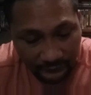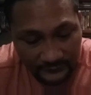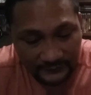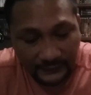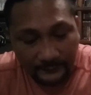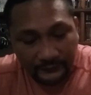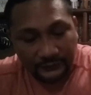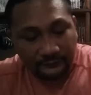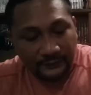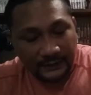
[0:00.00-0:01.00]
first
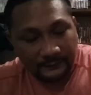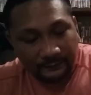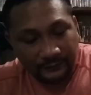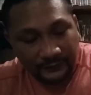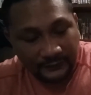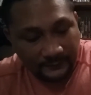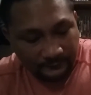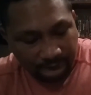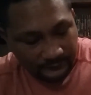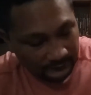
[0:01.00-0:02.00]
GameCube game I picked up
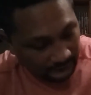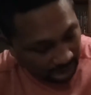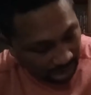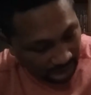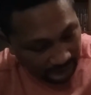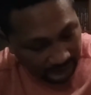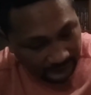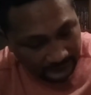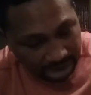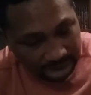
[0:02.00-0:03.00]

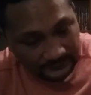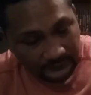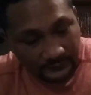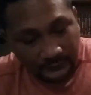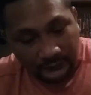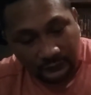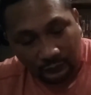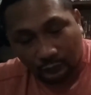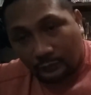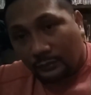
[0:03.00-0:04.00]
is
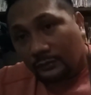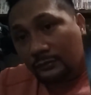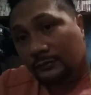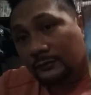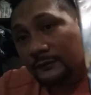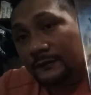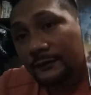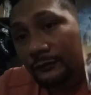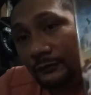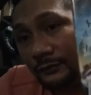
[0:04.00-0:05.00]
World
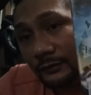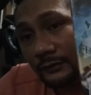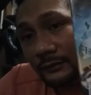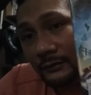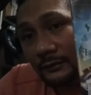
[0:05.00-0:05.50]
Tour.